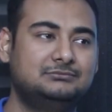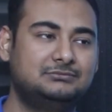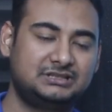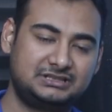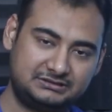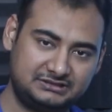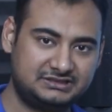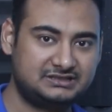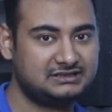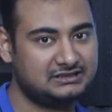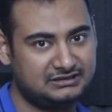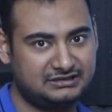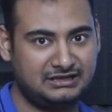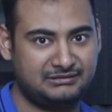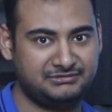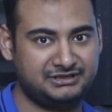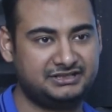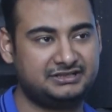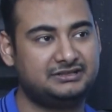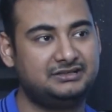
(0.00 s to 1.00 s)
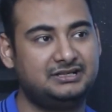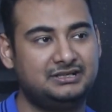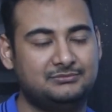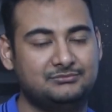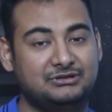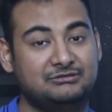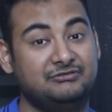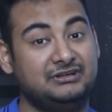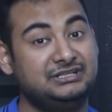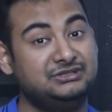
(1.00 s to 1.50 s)
but it's contaminated.
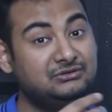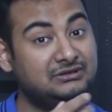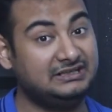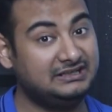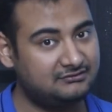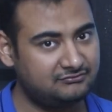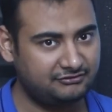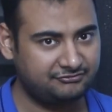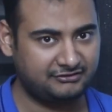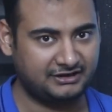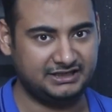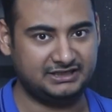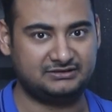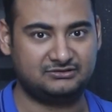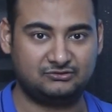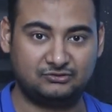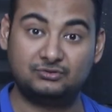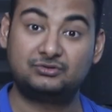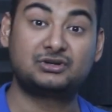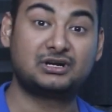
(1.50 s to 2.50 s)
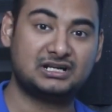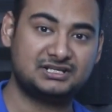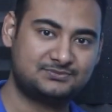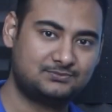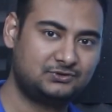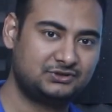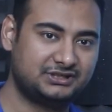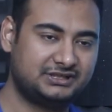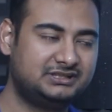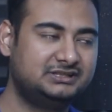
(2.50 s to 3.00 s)
But when you liquefy it to
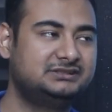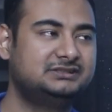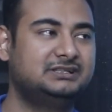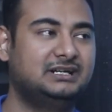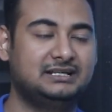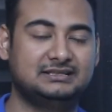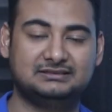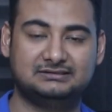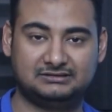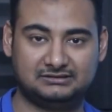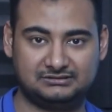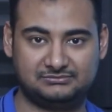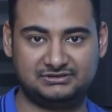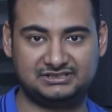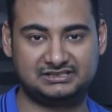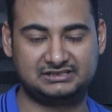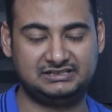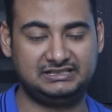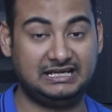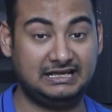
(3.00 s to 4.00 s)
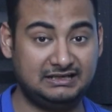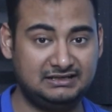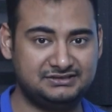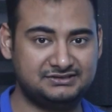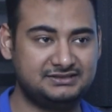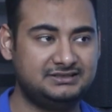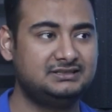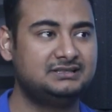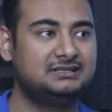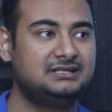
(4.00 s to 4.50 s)
transport it, uh, uh basically
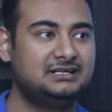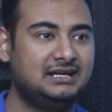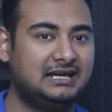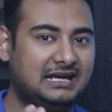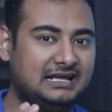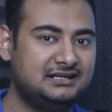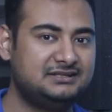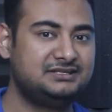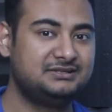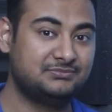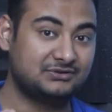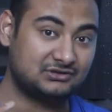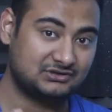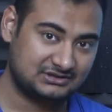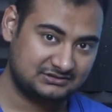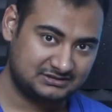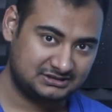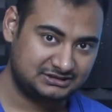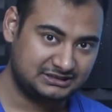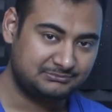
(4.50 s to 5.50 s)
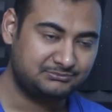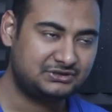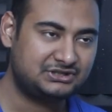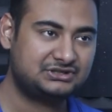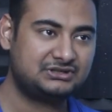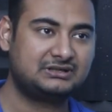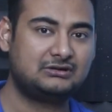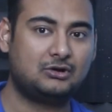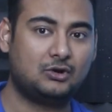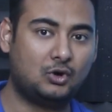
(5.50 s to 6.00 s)
LNG, LNG because of the
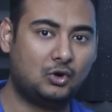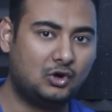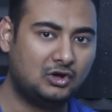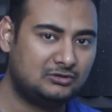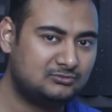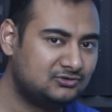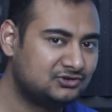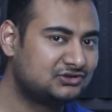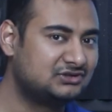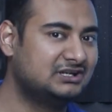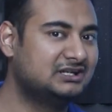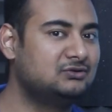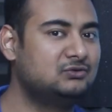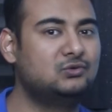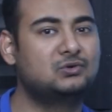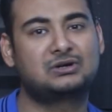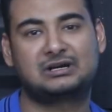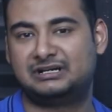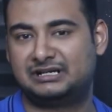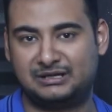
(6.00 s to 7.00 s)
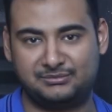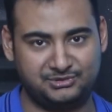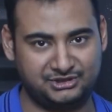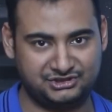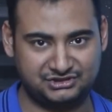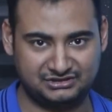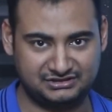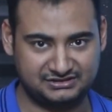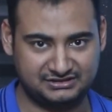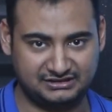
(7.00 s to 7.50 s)
temperature, almost no, no,
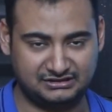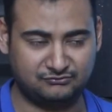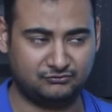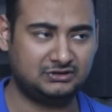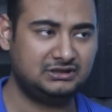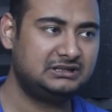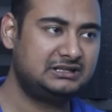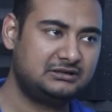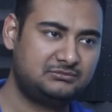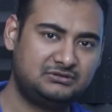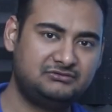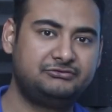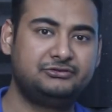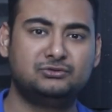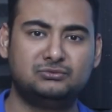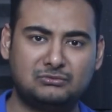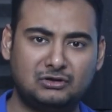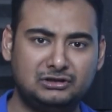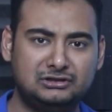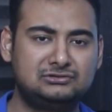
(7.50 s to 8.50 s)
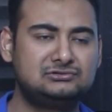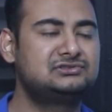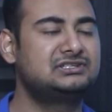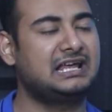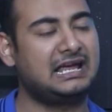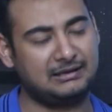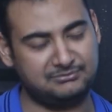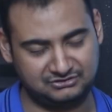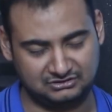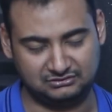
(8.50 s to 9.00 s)
contamination is there. Will there be few molecules?
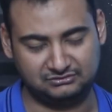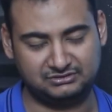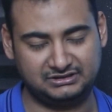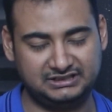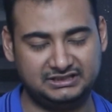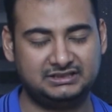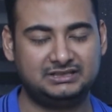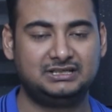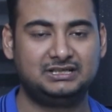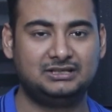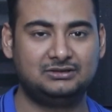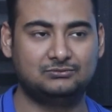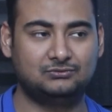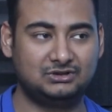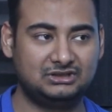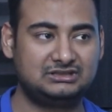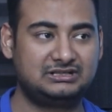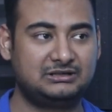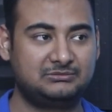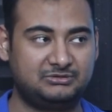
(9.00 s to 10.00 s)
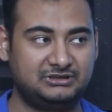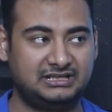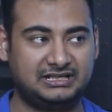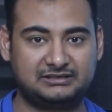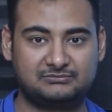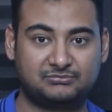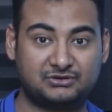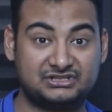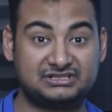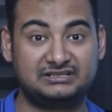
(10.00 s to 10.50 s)
Absolutely. Will there be
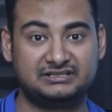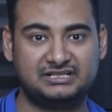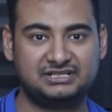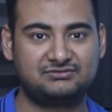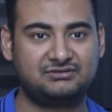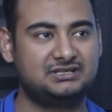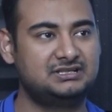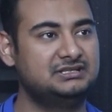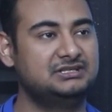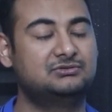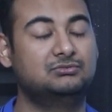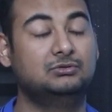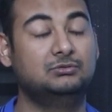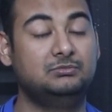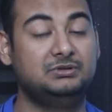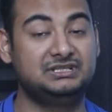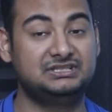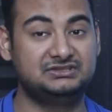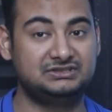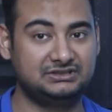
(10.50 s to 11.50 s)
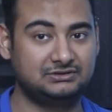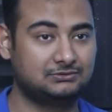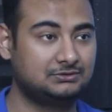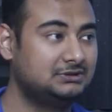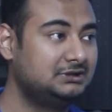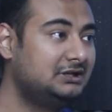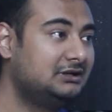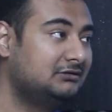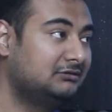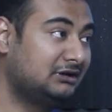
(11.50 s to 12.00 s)
like percentage wise? It will be
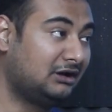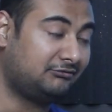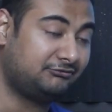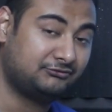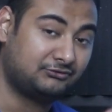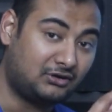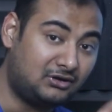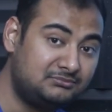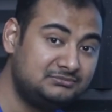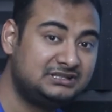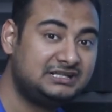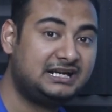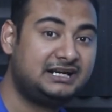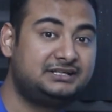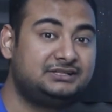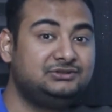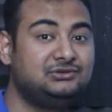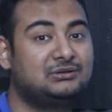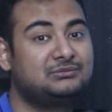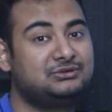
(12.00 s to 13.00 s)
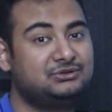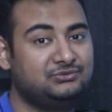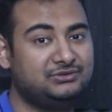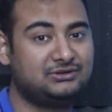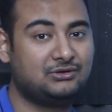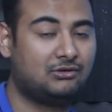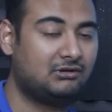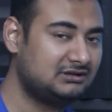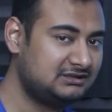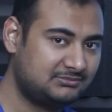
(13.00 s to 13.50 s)
zero. Now from that you are
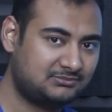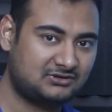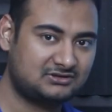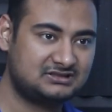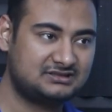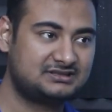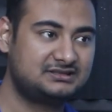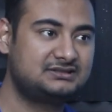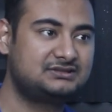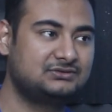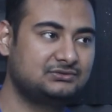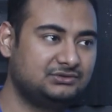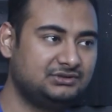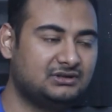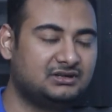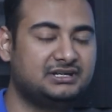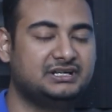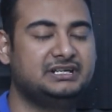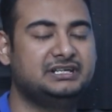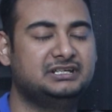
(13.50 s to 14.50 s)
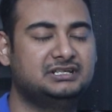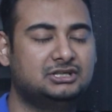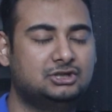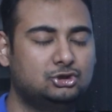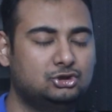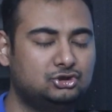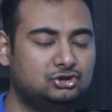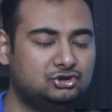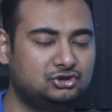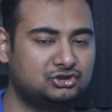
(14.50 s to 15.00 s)
doing all the processes, so you're getting
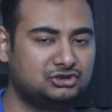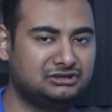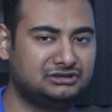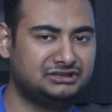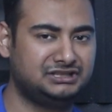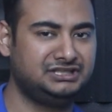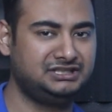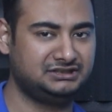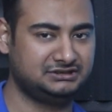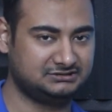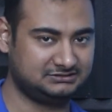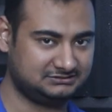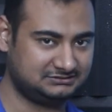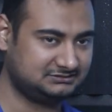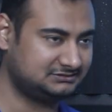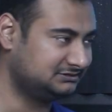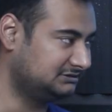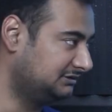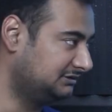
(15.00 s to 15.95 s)
clean